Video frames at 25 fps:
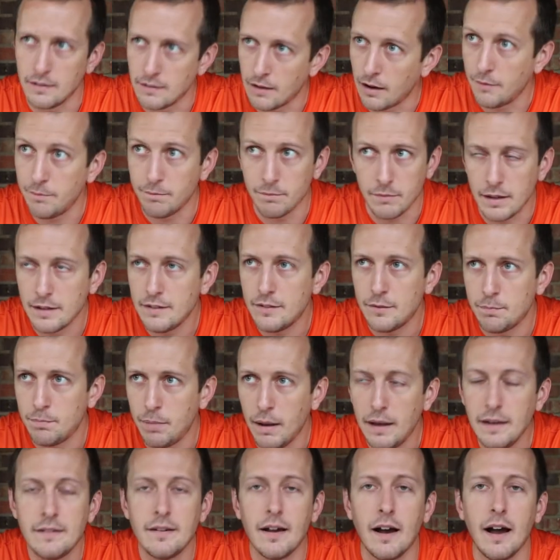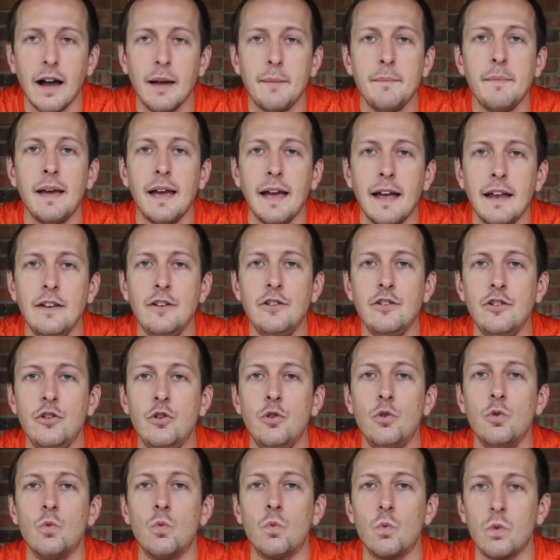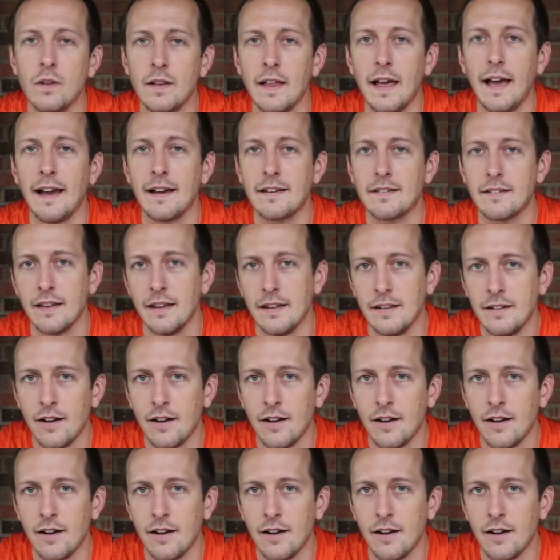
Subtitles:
oh, it's bedtime, and you relax and